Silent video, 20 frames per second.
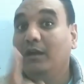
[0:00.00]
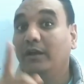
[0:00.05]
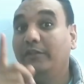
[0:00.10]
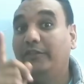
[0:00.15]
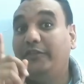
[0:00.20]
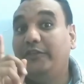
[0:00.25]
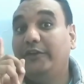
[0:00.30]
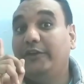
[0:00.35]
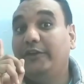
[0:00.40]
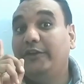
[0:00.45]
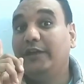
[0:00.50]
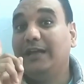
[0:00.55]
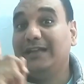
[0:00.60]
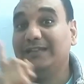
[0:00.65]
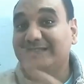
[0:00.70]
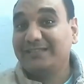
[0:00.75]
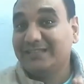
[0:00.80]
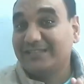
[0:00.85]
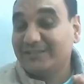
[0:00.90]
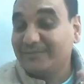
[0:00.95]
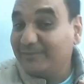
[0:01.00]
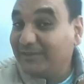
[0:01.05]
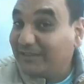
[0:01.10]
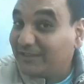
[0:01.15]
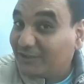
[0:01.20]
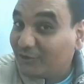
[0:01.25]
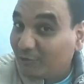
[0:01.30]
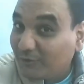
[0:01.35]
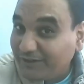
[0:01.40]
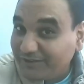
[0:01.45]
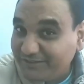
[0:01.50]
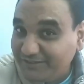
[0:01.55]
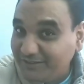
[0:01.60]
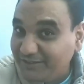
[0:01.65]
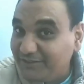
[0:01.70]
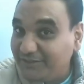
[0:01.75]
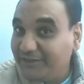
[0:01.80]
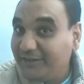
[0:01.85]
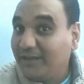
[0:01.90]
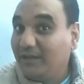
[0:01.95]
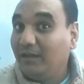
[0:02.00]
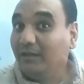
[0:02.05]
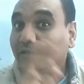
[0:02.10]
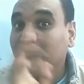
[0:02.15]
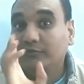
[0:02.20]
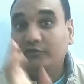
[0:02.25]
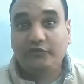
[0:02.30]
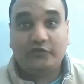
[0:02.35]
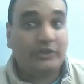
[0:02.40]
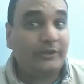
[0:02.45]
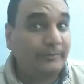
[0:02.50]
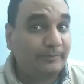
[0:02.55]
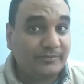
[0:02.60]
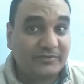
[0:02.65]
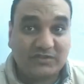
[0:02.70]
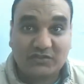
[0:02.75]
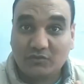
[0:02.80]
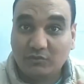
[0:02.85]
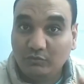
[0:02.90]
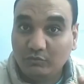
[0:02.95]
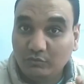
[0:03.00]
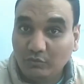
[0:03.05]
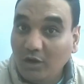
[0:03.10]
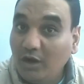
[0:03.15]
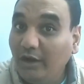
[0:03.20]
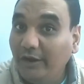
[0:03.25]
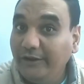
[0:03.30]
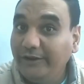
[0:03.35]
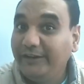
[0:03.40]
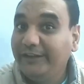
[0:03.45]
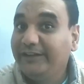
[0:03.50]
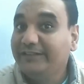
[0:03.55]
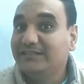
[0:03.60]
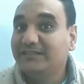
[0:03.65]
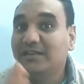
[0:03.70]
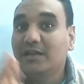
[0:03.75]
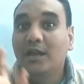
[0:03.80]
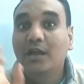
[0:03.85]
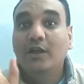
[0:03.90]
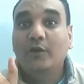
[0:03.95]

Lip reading: the assessment criteria, tips to write,